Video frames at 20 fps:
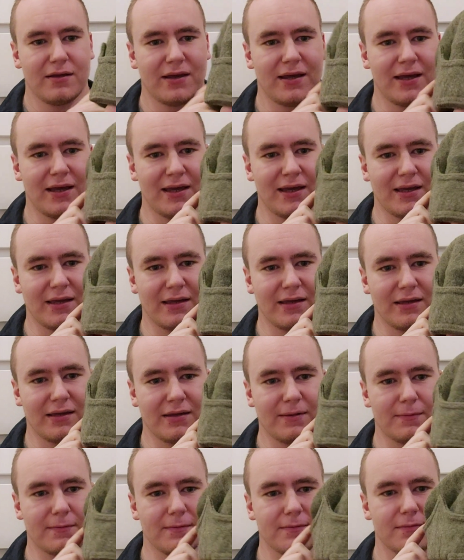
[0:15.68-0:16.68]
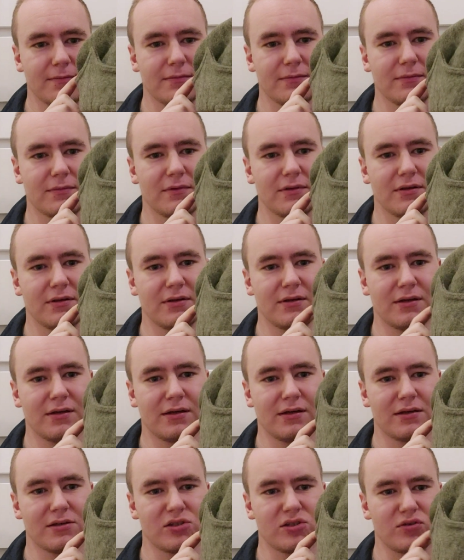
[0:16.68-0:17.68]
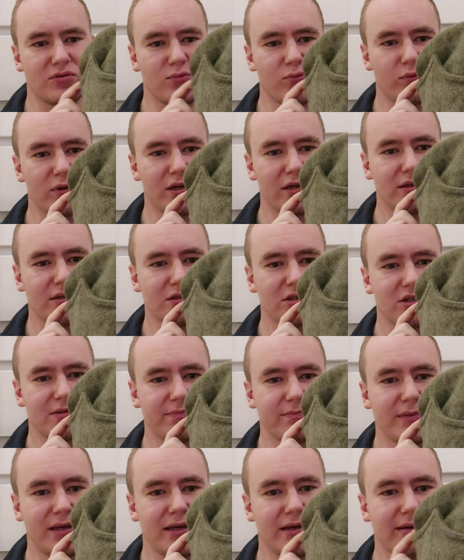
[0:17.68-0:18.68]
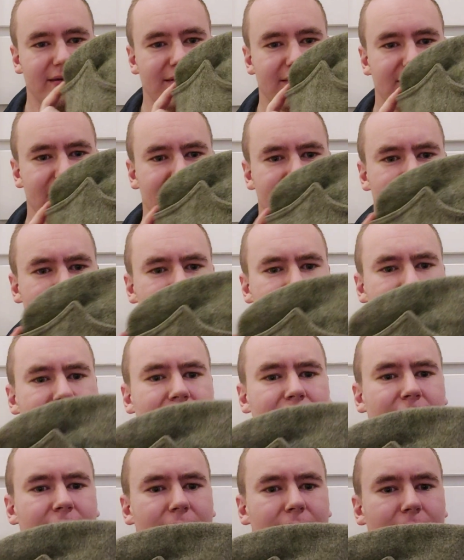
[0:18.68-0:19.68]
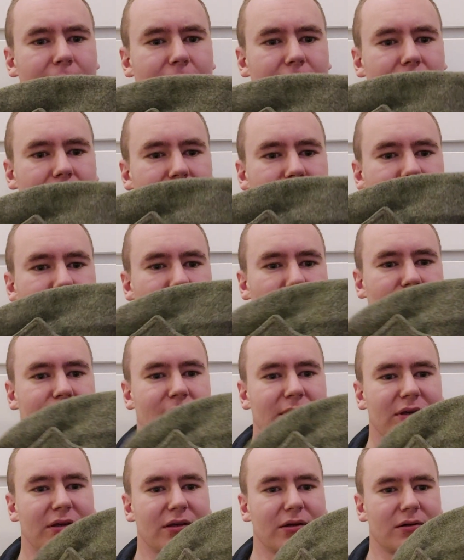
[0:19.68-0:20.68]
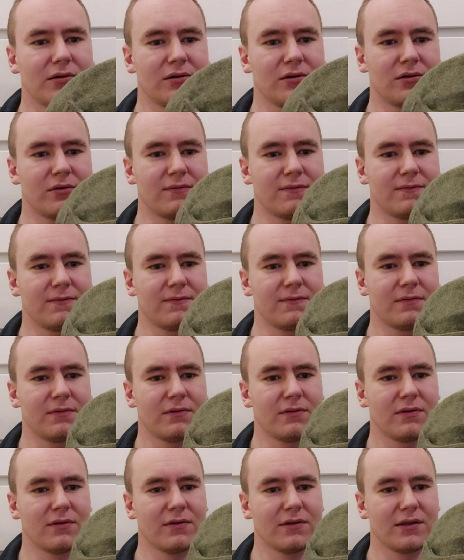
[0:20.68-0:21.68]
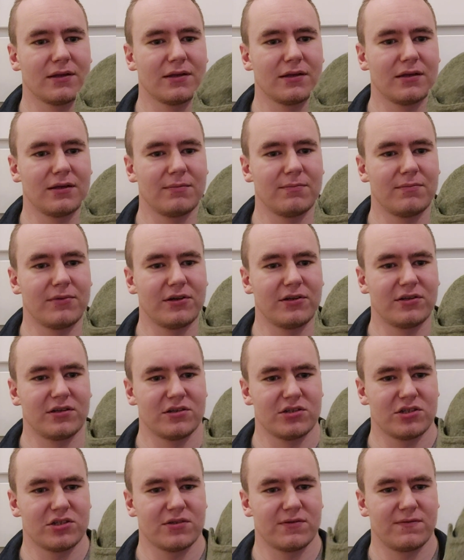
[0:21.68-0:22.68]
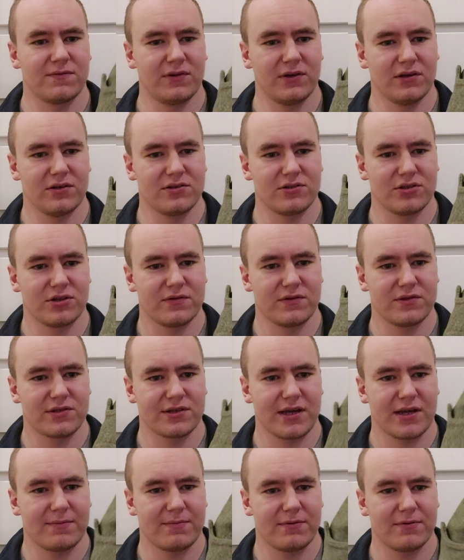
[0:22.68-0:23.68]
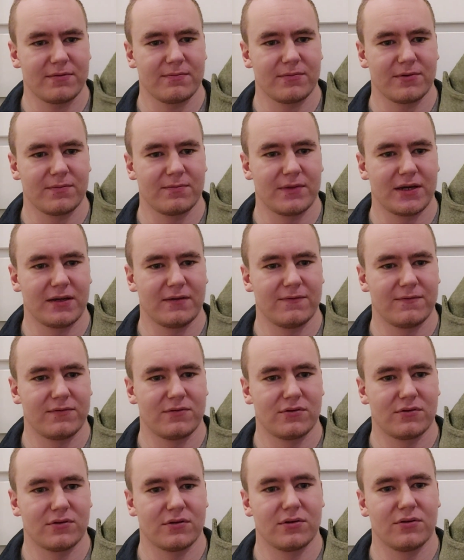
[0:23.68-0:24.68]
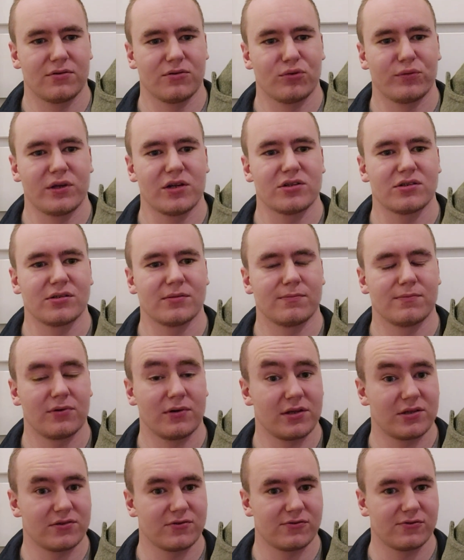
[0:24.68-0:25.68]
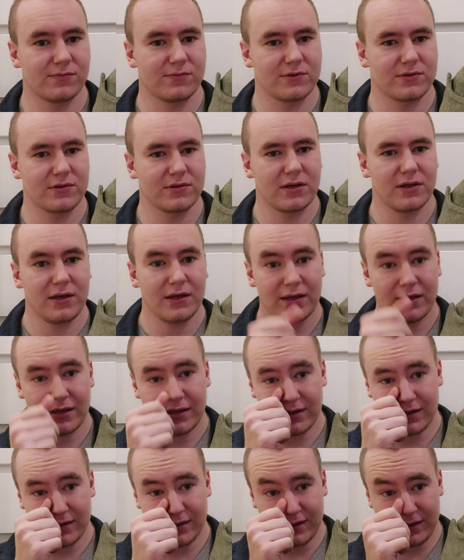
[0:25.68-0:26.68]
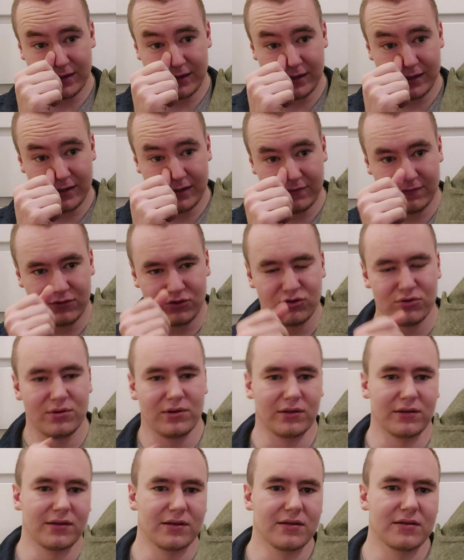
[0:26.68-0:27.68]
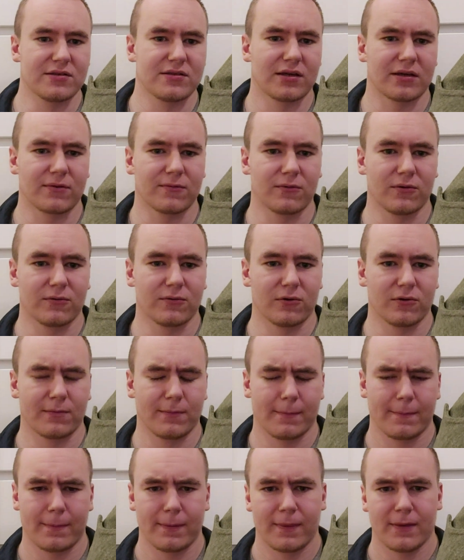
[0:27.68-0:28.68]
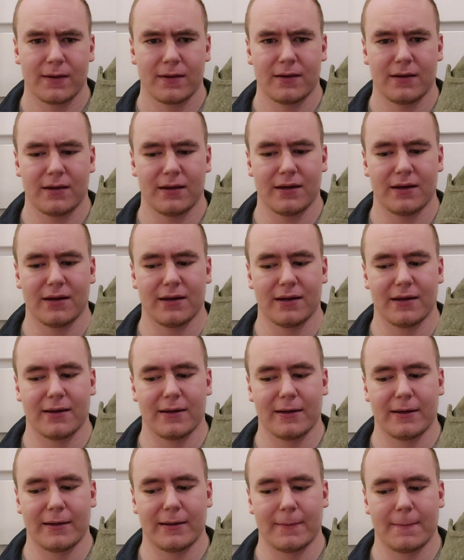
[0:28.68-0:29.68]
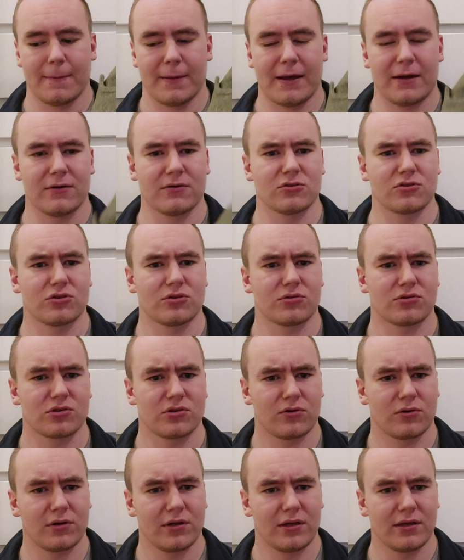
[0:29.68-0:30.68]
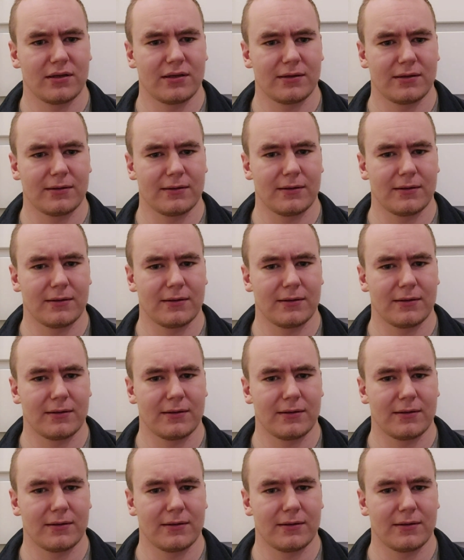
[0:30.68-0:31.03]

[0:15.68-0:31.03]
A Swedish-made copy of the British Field Service cap, but made for Norwegian police troops during the Second World War. Now, short story.